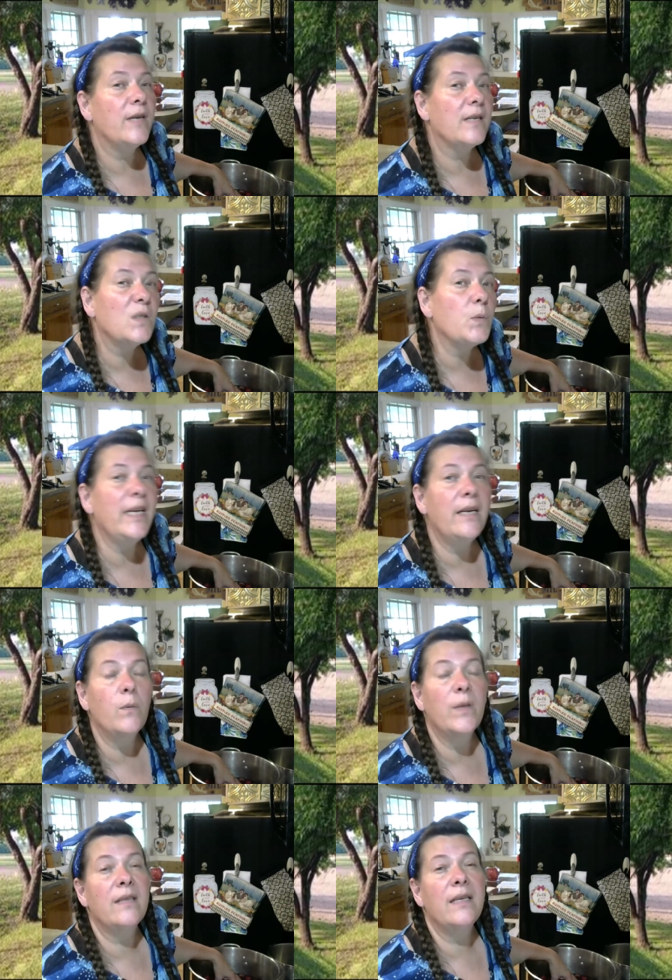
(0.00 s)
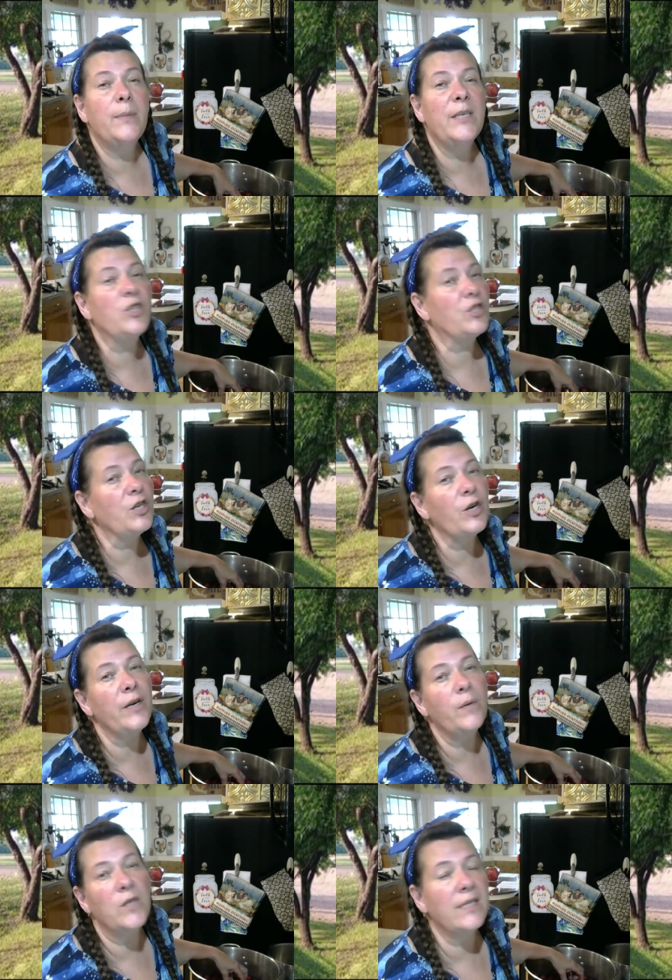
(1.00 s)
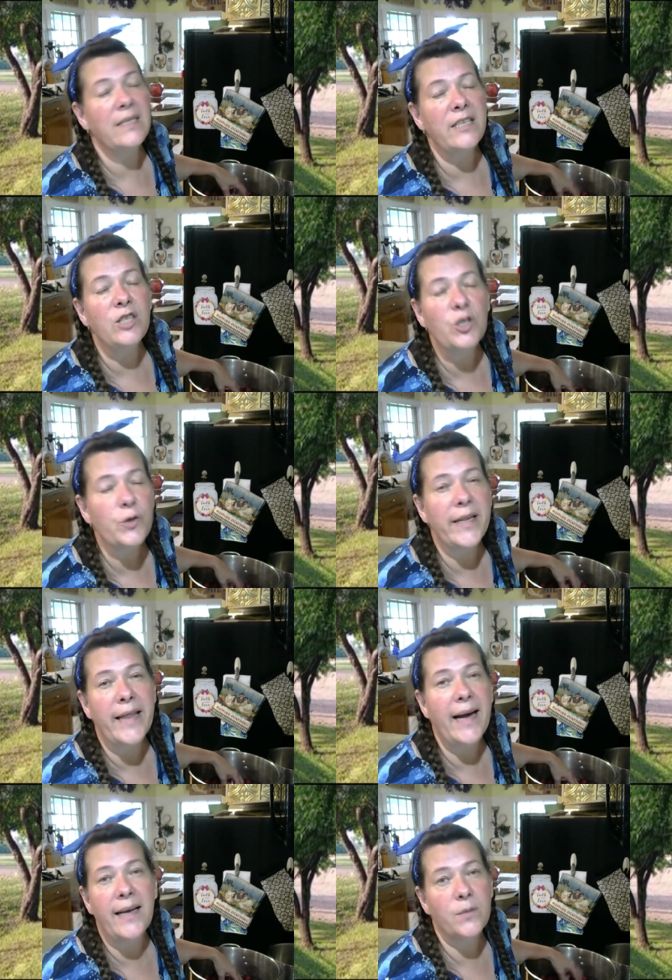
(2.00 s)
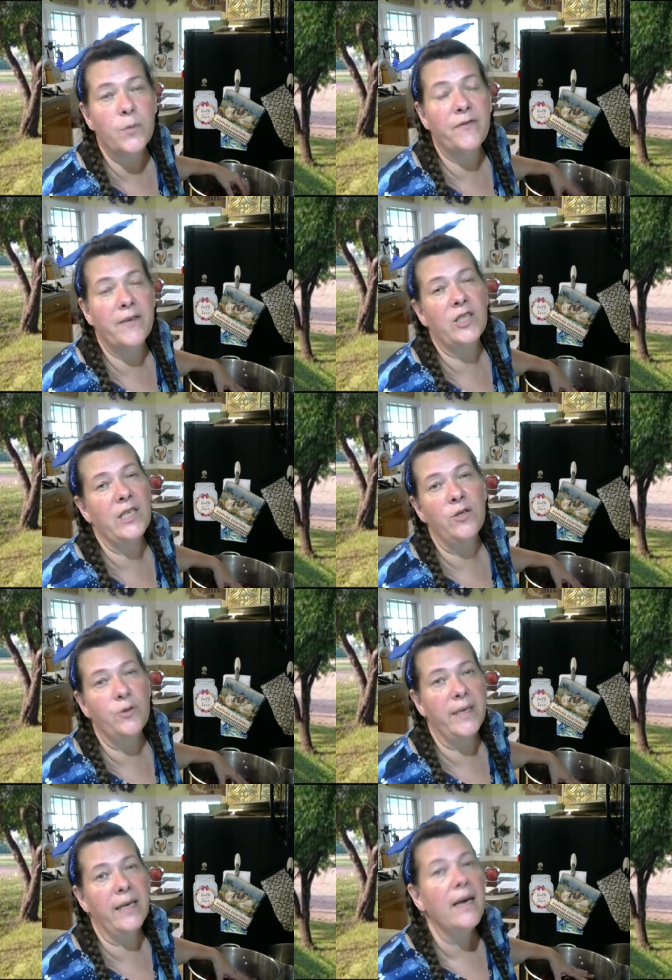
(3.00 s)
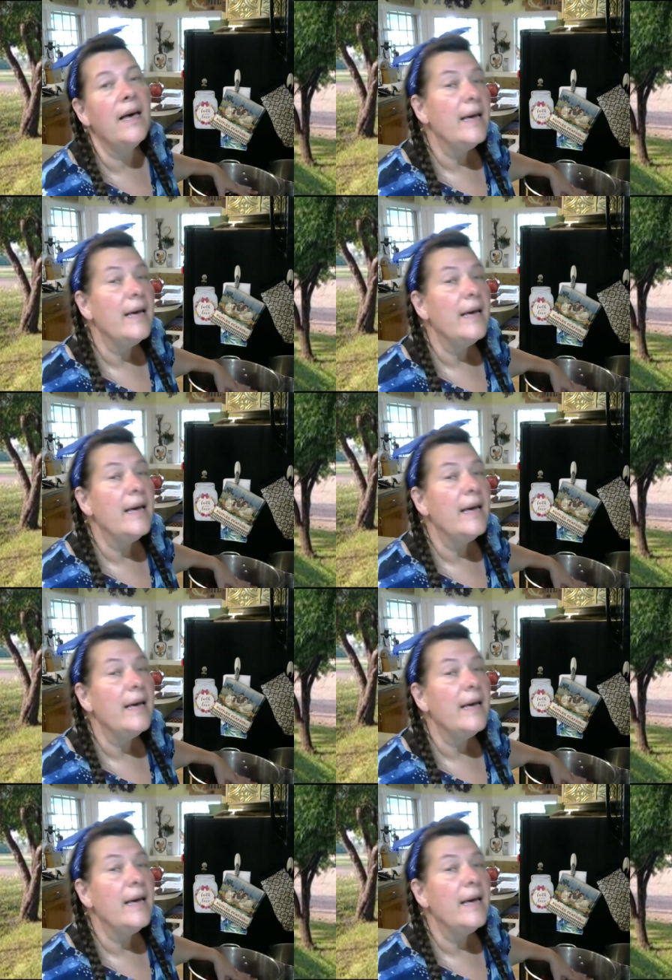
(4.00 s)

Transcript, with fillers: I'll sweeten it with a little bit of sugar and we'll just enjoy that as a refreshing drink